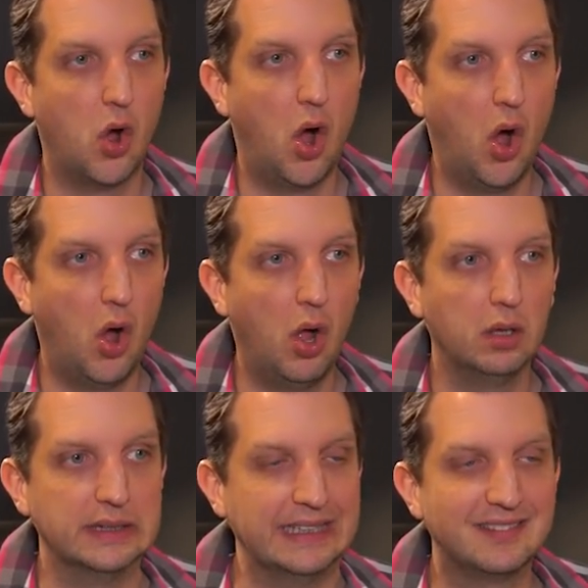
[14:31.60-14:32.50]

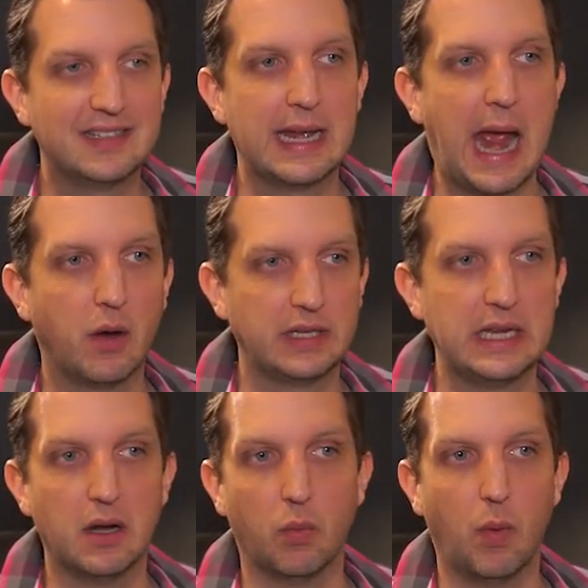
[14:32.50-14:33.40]
all listed out
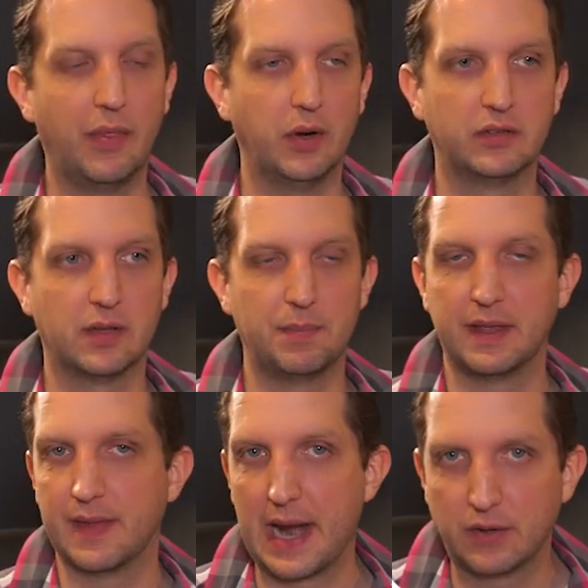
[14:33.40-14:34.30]
here, whether it's
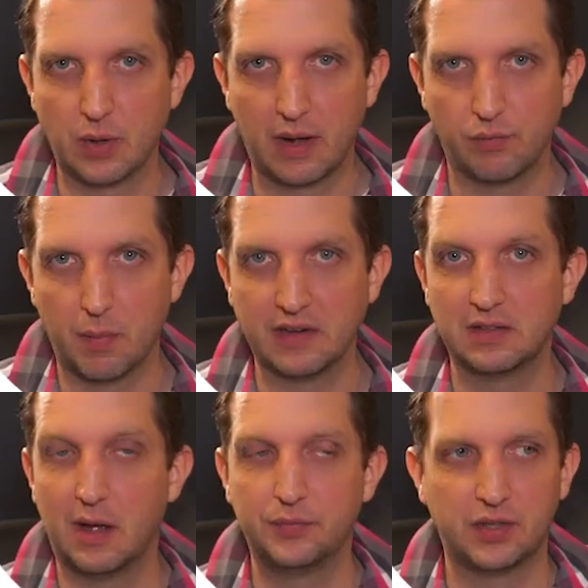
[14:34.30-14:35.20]
something that I created for myself,